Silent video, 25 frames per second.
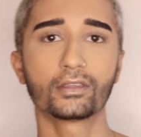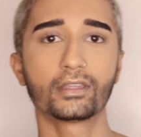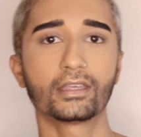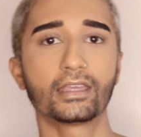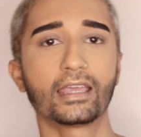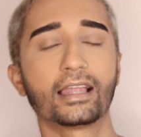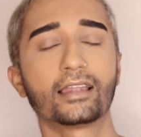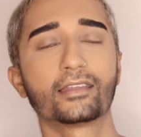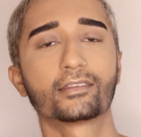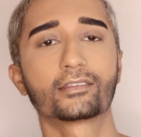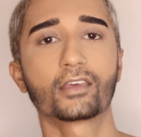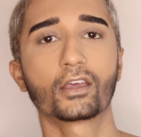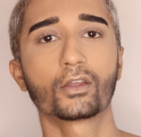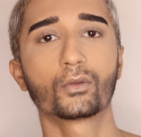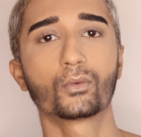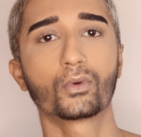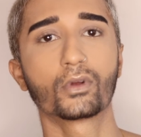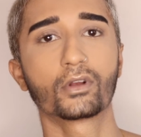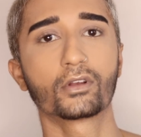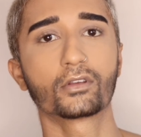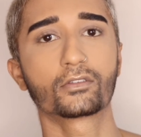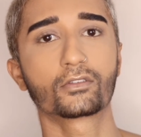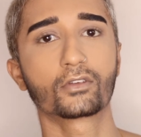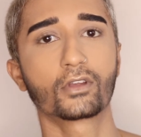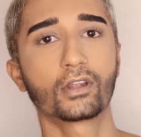the Ellis
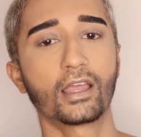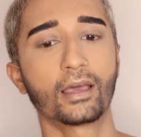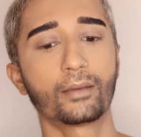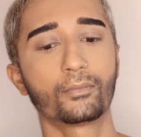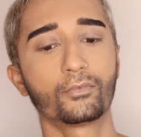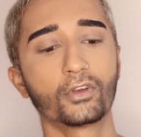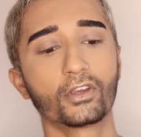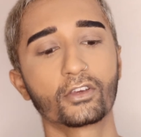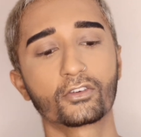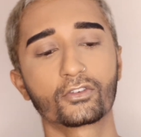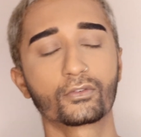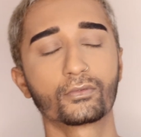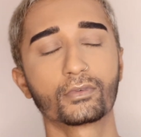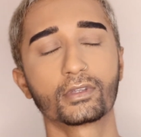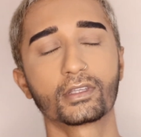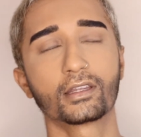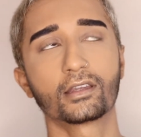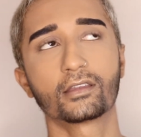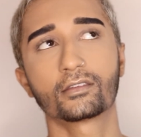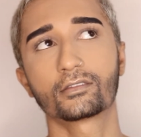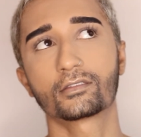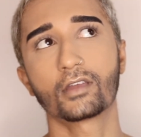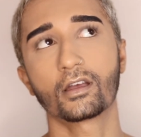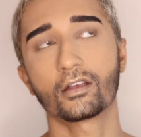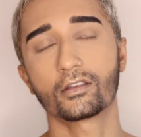Edwards collaboration with
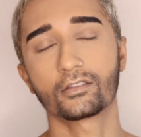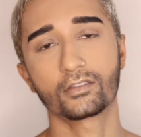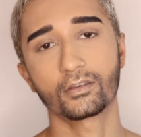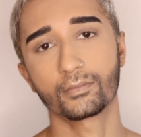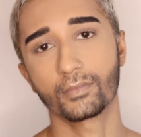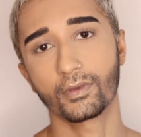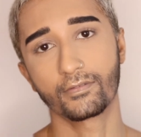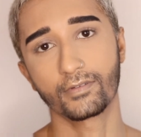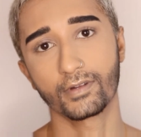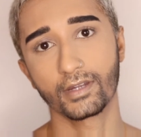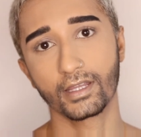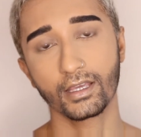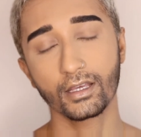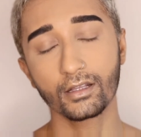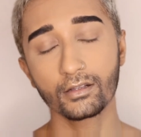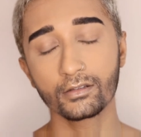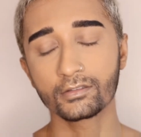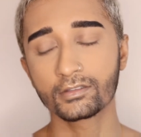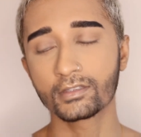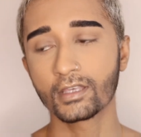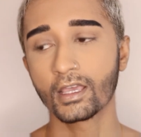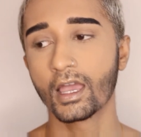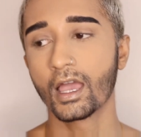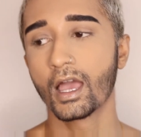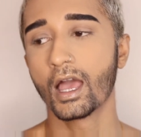Anastasia Beverly
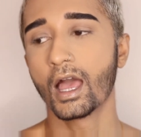Hills.